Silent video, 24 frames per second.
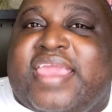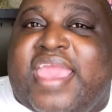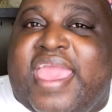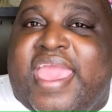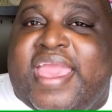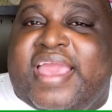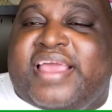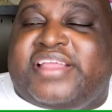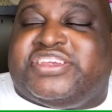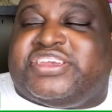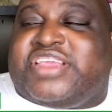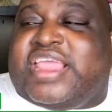
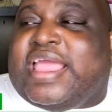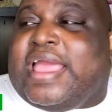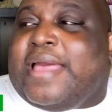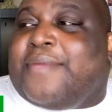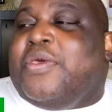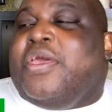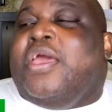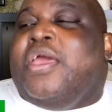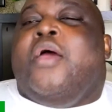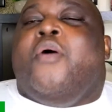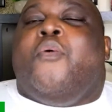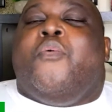cash
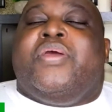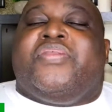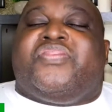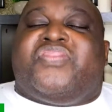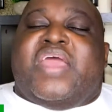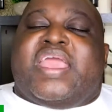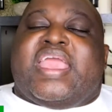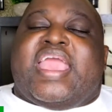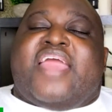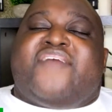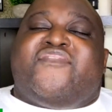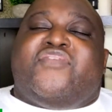app. We
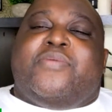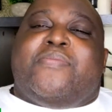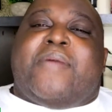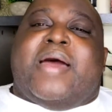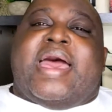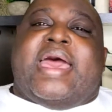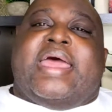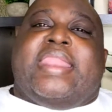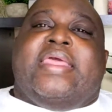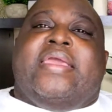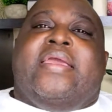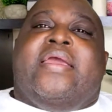thank
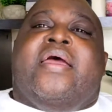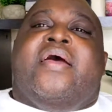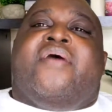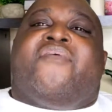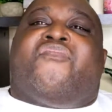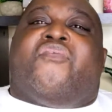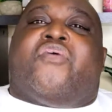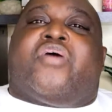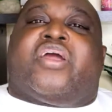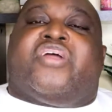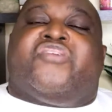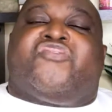everybody
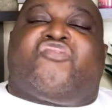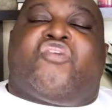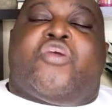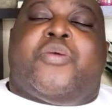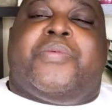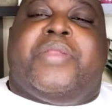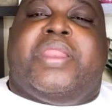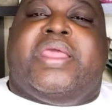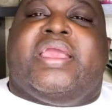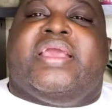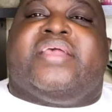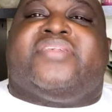for
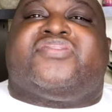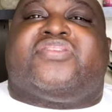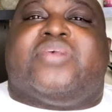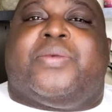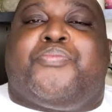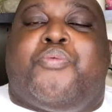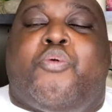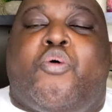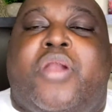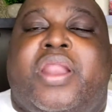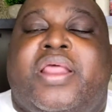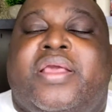contributing and
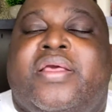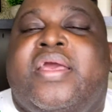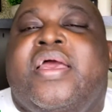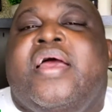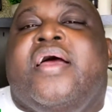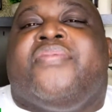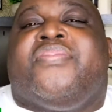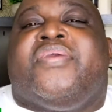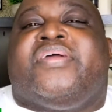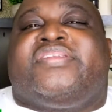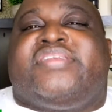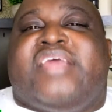supporting
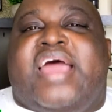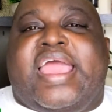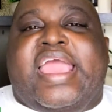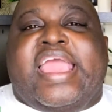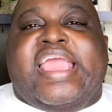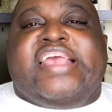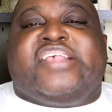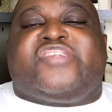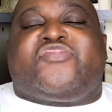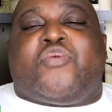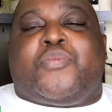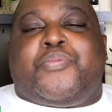the
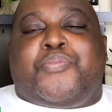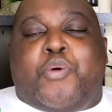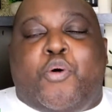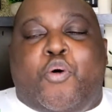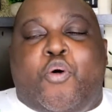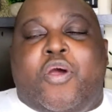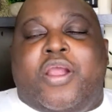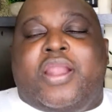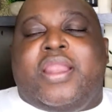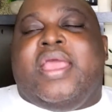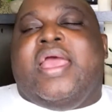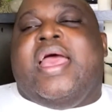Tyesse
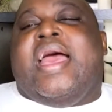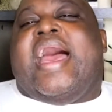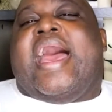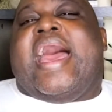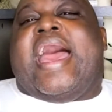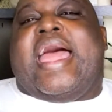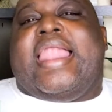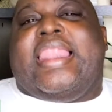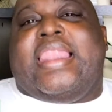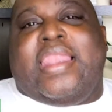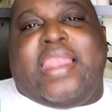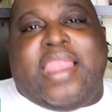report.
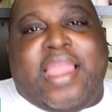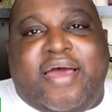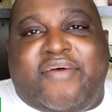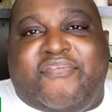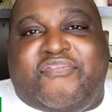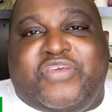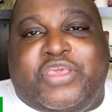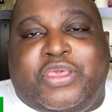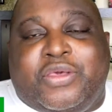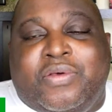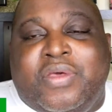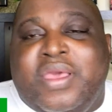I
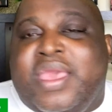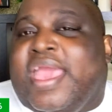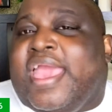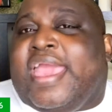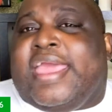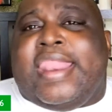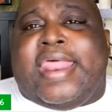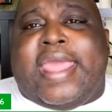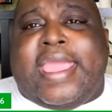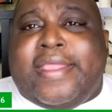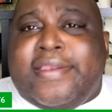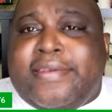love you,
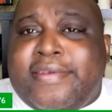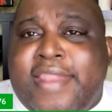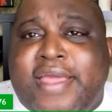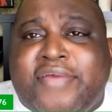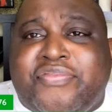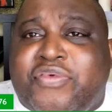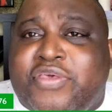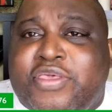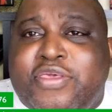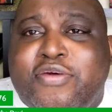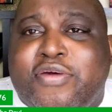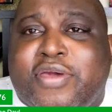and there ain't
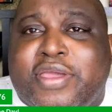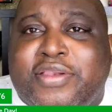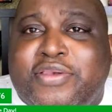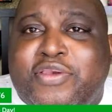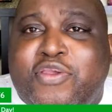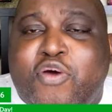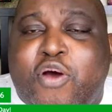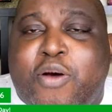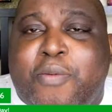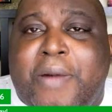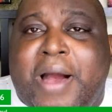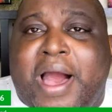nothing you can
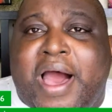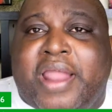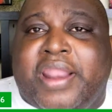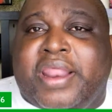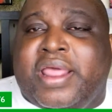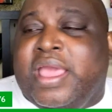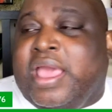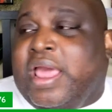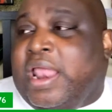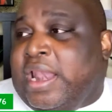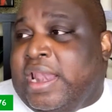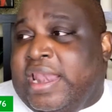do about
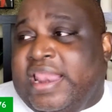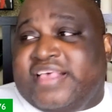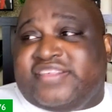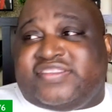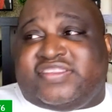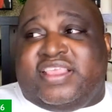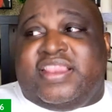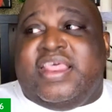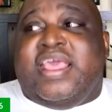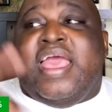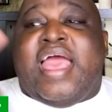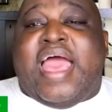it.
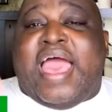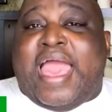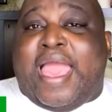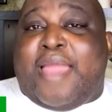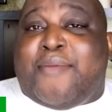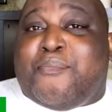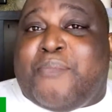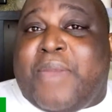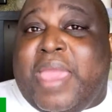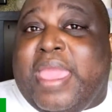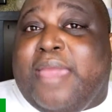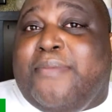Listen,
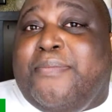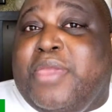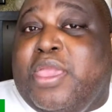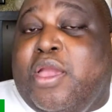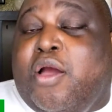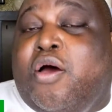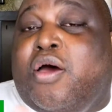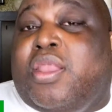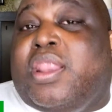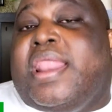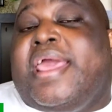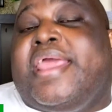I may be
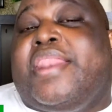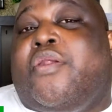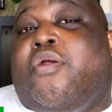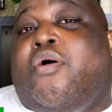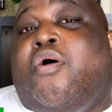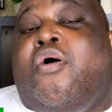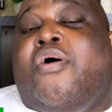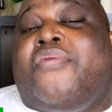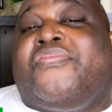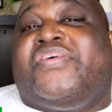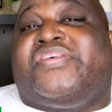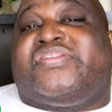on later
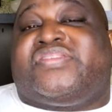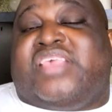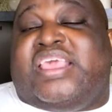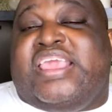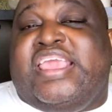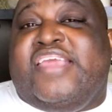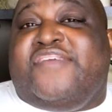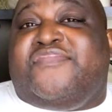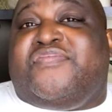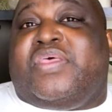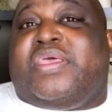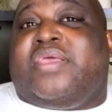on this
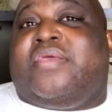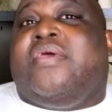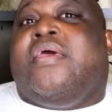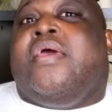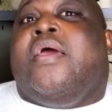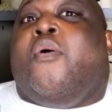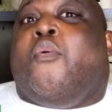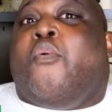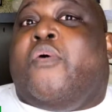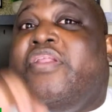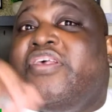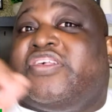evening
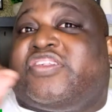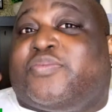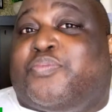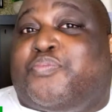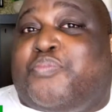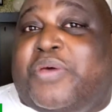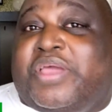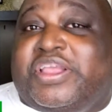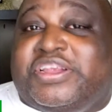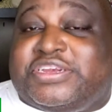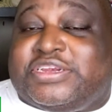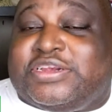with a
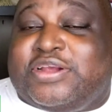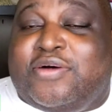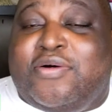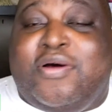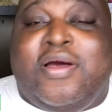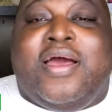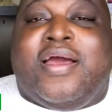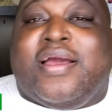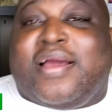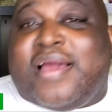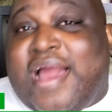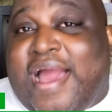special
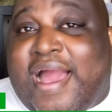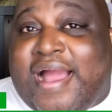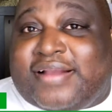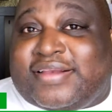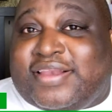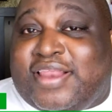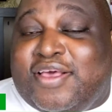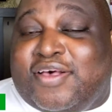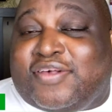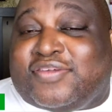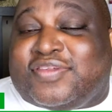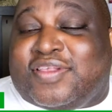
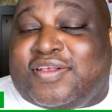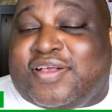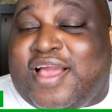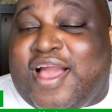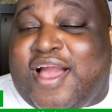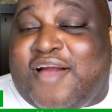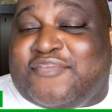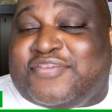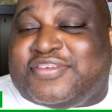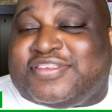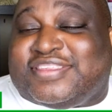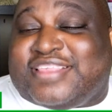cocktails and
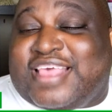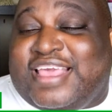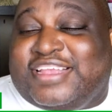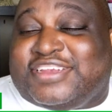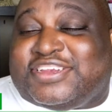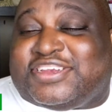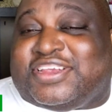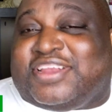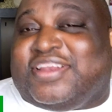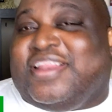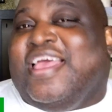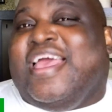
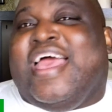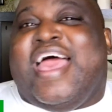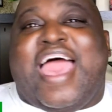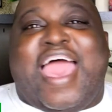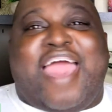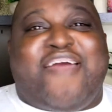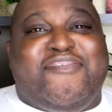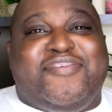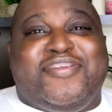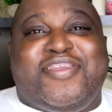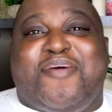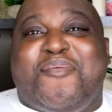conversation. I
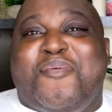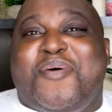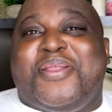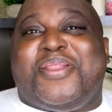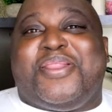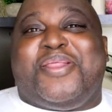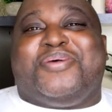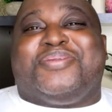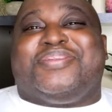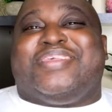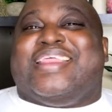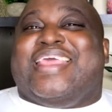haven't done one of
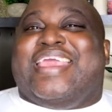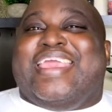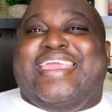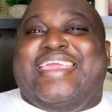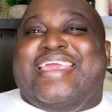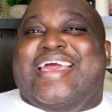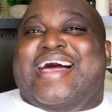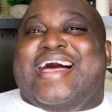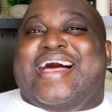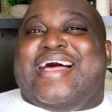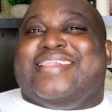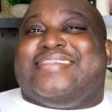those in
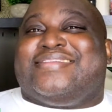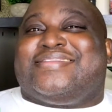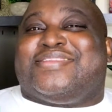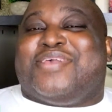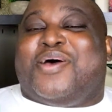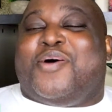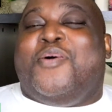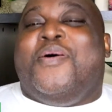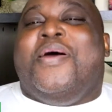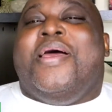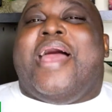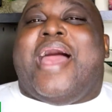eons,
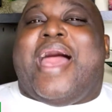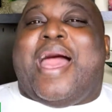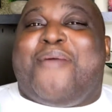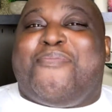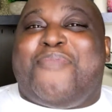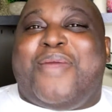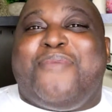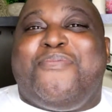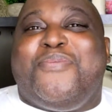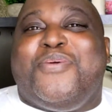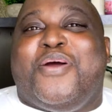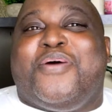so I
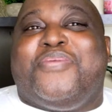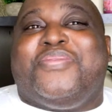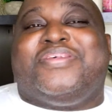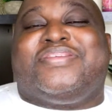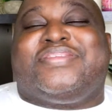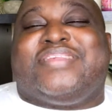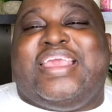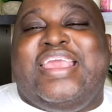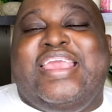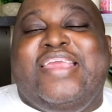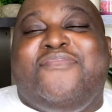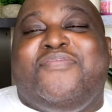may be on this
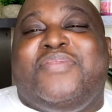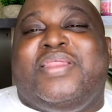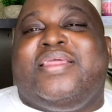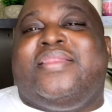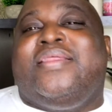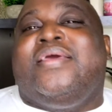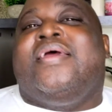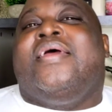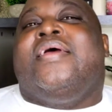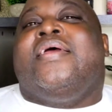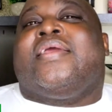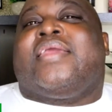evening.
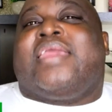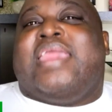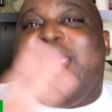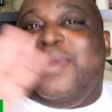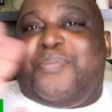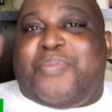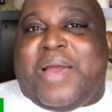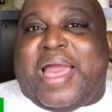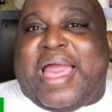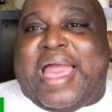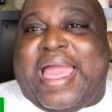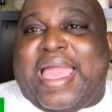
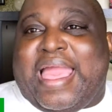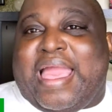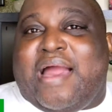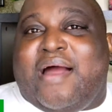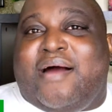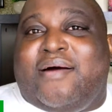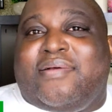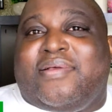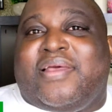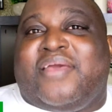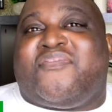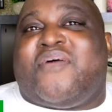Keep an eye
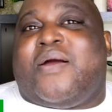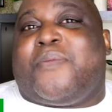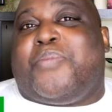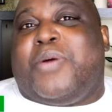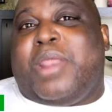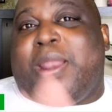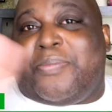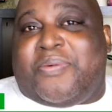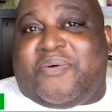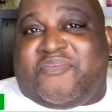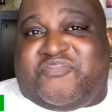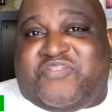out if I put
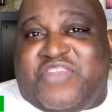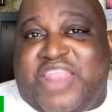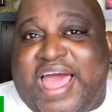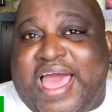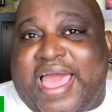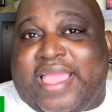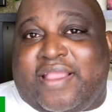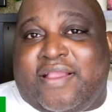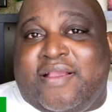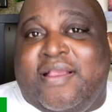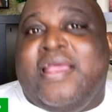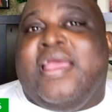up a
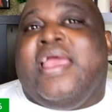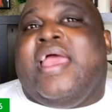flyer.